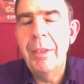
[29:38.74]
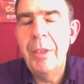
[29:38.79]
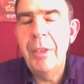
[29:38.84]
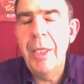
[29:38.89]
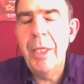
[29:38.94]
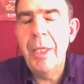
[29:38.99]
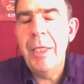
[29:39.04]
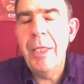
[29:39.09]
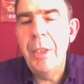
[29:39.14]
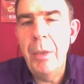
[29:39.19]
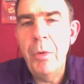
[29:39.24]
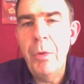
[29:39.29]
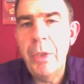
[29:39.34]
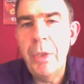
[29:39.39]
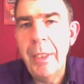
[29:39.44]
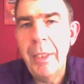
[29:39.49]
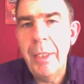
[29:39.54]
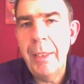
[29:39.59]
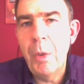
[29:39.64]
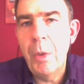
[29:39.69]
they're
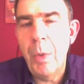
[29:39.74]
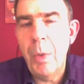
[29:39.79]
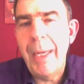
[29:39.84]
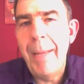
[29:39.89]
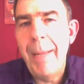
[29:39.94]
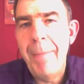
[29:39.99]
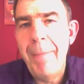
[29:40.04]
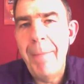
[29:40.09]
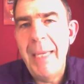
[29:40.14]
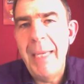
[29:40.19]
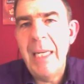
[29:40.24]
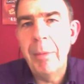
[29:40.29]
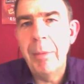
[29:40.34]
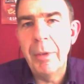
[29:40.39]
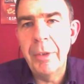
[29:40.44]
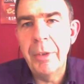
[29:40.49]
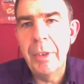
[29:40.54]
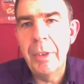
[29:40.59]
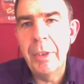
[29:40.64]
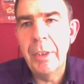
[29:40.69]
usually quite
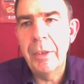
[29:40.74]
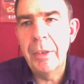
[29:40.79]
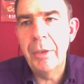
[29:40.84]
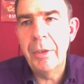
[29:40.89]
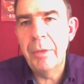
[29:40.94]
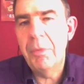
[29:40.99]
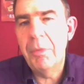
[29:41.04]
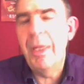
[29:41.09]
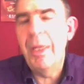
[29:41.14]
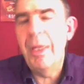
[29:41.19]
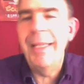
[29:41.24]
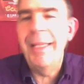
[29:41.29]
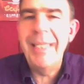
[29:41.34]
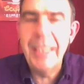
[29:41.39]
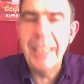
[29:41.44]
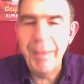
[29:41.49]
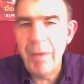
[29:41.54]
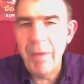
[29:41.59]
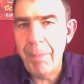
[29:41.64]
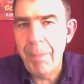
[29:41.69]
amenable to at
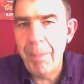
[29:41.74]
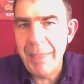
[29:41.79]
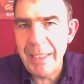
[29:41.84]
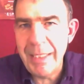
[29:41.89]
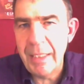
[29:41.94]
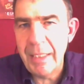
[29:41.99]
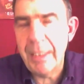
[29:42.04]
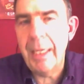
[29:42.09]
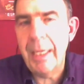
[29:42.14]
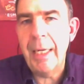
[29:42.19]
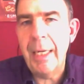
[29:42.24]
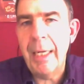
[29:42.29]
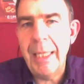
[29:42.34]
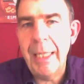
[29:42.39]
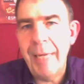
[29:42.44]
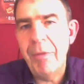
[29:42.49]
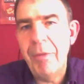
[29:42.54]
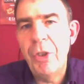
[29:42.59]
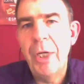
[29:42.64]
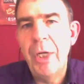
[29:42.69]
least give you a business card,
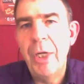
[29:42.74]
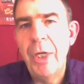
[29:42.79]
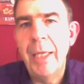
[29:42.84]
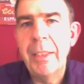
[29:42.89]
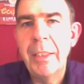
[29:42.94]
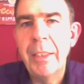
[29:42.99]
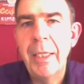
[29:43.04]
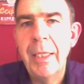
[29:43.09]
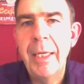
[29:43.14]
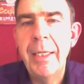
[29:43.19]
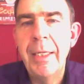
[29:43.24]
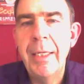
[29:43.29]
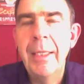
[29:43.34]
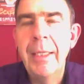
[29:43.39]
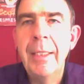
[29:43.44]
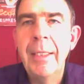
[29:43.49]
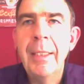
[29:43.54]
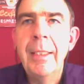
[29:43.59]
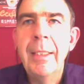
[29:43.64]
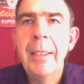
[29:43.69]
have a chat, and say,
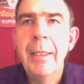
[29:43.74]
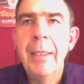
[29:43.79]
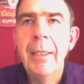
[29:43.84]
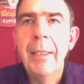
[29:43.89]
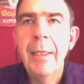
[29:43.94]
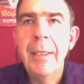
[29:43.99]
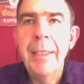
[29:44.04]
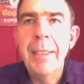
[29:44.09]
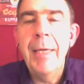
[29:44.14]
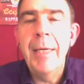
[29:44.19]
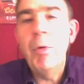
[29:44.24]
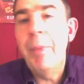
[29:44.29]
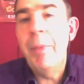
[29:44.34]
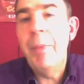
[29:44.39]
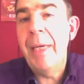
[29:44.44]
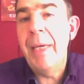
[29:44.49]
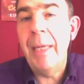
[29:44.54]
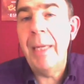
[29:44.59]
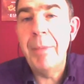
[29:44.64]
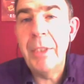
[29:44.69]
"Yeah, we'll
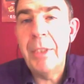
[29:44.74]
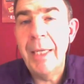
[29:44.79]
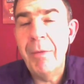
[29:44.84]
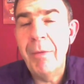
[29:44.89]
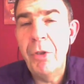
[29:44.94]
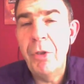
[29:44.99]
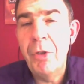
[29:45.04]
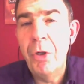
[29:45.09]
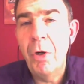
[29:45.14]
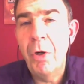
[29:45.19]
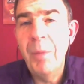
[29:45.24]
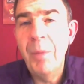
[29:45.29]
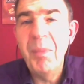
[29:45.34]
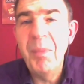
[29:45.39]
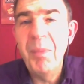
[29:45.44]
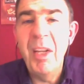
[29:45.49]
be happy to have a talk."